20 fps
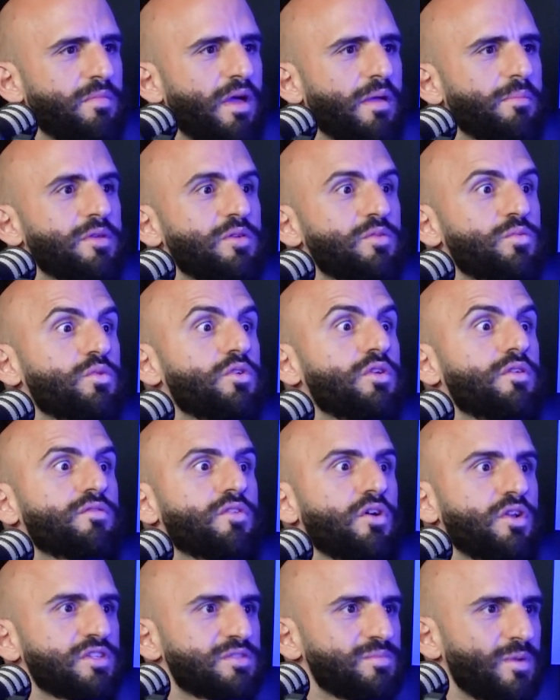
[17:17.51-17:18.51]
maybe you wouldn't have
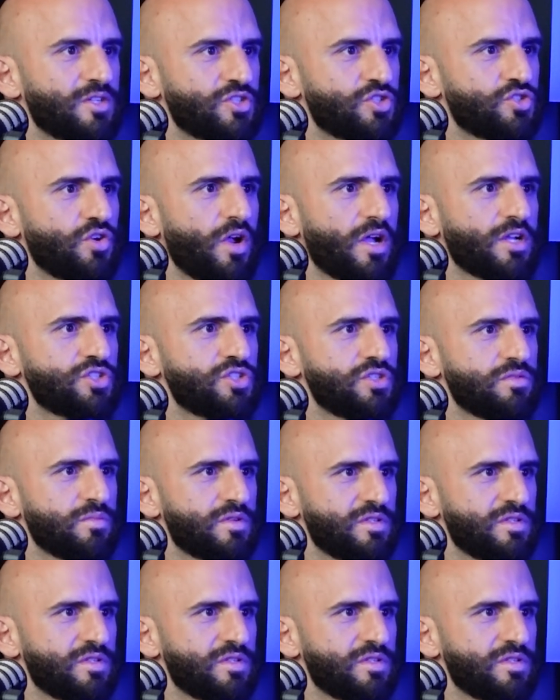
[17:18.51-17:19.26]
got as much traction,